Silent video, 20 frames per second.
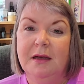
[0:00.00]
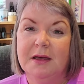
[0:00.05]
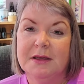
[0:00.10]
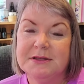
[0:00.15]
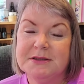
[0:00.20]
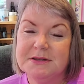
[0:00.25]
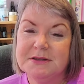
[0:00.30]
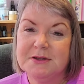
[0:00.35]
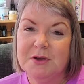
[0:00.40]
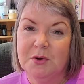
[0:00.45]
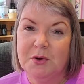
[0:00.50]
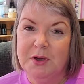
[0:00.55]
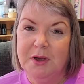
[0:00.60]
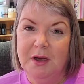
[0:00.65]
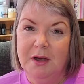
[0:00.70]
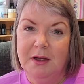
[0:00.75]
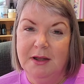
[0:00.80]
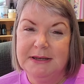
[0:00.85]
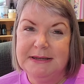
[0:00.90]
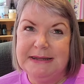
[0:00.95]
sock
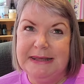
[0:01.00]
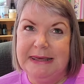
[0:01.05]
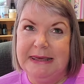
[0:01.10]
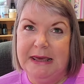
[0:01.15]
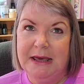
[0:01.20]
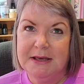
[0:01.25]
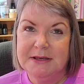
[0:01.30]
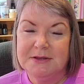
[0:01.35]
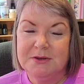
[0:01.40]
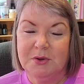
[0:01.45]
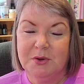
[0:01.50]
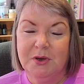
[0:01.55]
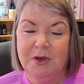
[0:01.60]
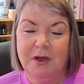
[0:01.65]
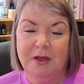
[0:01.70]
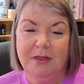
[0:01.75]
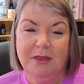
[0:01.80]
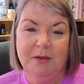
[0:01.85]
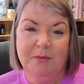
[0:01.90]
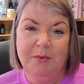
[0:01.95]
yarn, DK sock
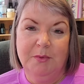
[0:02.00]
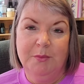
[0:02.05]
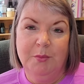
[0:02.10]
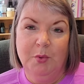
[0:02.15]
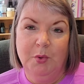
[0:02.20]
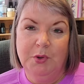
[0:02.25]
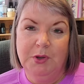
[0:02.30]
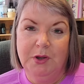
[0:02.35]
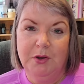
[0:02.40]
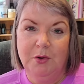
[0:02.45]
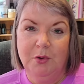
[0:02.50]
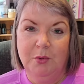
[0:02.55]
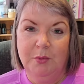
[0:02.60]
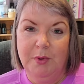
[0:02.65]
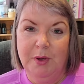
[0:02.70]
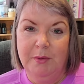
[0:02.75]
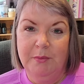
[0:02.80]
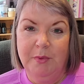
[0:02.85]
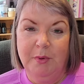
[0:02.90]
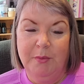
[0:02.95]
yarn, that we bought in
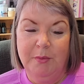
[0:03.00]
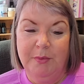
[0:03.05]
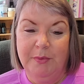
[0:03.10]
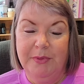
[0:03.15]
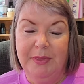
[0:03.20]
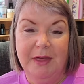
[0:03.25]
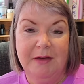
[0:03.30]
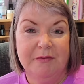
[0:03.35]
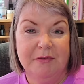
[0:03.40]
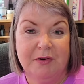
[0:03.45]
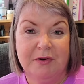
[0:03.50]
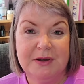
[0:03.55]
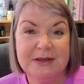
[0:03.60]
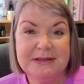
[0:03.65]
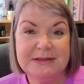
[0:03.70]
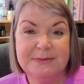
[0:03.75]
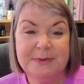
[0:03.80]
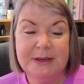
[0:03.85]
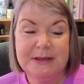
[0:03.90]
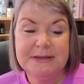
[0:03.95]
Norway when we were there for
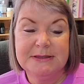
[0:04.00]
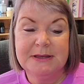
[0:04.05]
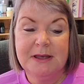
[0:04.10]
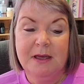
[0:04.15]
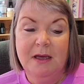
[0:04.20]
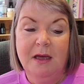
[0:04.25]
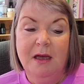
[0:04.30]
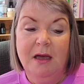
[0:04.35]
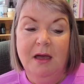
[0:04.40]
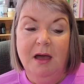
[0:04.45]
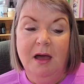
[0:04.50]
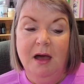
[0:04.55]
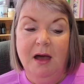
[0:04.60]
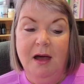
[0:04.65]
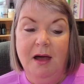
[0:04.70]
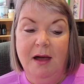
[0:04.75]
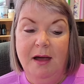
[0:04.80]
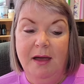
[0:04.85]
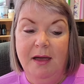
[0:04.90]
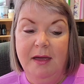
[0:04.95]
Christmas.
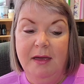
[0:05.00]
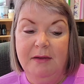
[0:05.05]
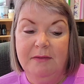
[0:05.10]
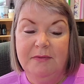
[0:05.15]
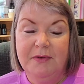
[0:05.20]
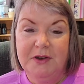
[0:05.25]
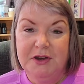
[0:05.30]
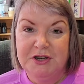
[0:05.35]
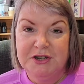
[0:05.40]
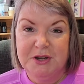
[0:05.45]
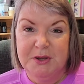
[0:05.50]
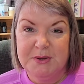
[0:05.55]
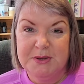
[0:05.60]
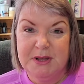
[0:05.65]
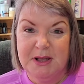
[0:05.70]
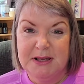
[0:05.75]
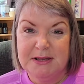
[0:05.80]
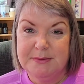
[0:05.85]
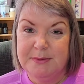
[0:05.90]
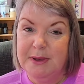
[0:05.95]
I finished those
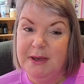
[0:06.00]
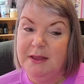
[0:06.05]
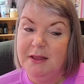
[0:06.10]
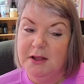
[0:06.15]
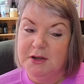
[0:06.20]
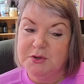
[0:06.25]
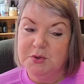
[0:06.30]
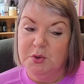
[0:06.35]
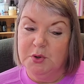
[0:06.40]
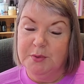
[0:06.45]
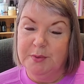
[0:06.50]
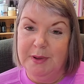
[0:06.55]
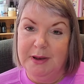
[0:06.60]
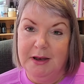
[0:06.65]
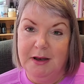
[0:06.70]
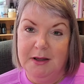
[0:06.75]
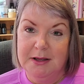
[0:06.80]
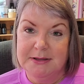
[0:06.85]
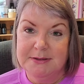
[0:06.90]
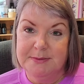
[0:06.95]
last week, and I talked about
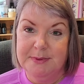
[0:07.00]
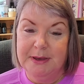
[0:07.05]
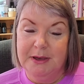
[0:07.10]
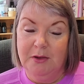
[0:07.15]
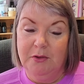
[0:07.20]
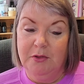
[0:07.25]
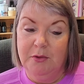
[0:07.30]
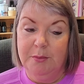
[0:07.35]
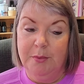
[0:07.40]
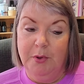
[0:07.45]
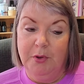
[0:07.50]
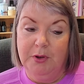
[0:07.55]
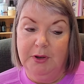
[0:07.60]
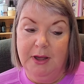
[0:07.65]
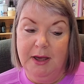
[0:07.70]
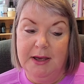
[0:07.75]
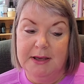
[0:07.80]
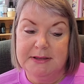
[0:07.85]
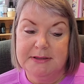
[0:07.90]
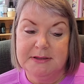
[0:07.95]
it last week on the
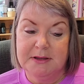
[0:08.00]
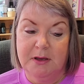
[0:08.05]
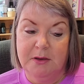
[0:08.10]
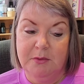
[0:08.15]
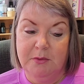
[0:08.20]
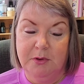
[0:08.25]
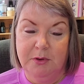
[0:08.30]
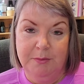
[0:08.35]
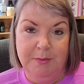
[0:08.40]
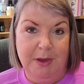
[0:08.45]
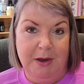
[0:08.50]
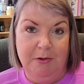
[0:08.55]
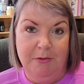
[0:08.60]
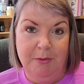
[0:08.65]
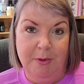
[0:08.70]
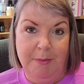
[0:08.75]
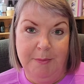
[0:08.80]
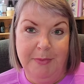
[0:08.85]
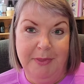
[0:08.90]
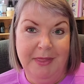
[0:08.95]
podcast, so you may
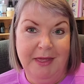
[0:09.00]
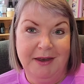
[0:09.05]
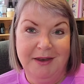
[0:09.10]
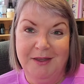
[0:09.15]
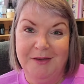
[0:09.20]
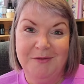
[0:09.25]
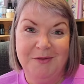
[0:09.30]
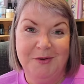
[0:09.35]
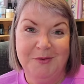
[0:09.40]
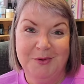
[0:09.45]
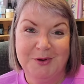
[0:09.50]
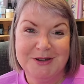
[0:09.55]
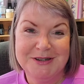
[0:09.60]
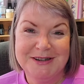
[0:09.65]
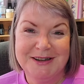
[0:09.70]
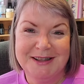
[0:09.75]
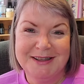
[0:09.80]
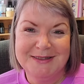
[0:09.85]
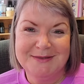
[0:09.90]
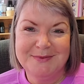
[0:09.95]
remember that if you watched
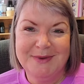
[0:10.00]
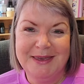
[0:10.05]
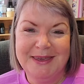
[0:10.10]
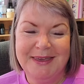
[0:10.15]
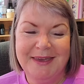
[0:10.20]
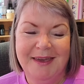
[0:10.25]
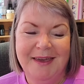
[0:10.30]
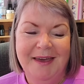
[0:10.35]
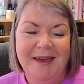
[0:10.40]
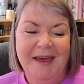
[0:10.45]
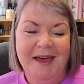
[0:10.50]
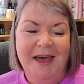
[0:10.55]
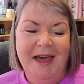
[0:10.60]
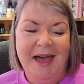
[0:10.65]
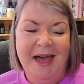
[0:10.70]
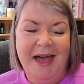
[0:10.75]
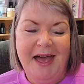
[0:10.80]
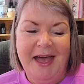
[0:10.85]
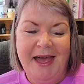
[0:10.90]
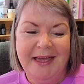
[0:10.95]
last week.
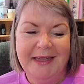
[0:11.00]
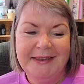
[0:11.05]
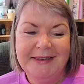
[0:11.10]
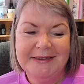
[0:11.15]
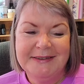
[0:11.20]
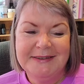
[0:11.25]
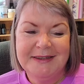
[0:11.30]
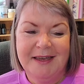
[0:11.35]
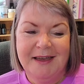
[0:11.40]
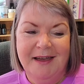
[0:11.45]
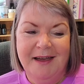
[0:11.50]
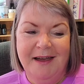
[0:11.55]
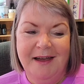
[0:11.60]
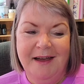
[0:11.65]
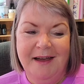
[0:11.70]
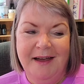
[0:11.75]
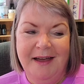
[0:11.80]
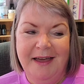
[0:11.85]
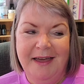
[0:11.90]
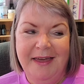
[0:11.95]
And
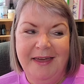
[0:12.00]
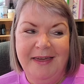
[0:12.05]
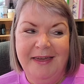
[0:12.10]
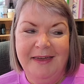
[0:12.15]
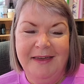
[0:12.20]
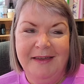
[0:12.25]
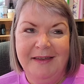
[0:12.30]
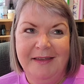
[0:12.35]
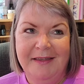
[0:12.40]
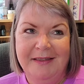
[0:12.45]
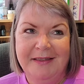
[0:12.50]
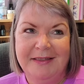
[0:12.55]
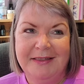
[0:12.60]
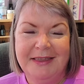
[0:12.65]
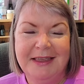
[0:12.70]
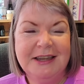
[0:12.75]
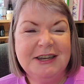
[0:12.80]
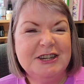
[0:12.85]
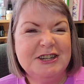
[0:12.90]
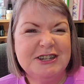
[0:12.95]
I
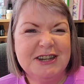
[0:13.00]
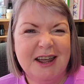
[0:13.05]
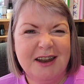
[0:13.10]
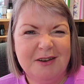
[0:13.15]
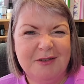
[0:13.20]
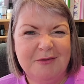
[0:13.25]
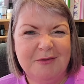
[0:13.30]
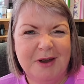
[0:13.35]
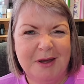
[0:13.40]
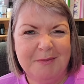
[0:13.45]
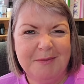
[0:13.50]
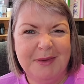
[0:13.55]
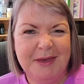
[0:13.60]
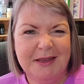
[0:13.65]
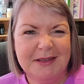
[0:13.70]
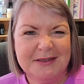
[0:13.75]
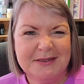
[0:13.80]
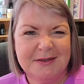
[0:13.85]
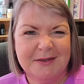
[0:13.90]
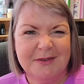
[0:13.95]
did shadow wrap
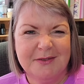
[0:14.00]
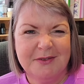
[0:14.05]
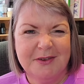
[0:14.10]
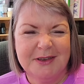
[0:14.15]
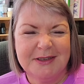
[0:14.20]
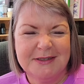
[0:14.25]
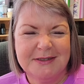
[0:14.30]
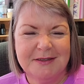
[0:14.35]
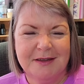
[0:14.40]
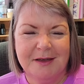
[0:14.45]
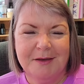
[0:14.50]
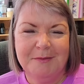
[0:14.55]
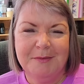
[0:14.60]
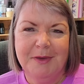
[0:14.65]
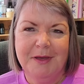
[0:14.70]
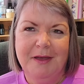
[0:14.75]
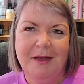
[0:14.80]
heels for the first time.